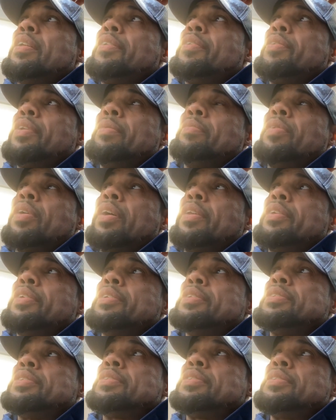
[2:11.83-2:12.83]
3
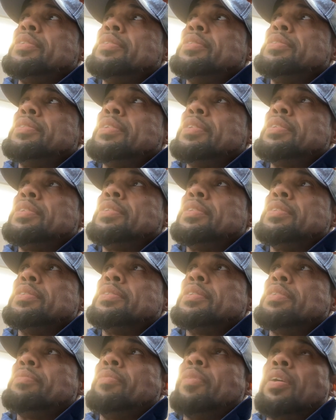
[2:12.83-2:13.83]
brothers, 2
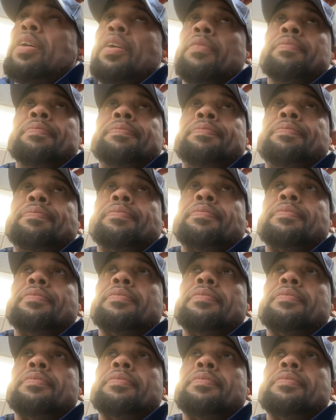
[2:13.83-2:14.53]
sisters, and mom.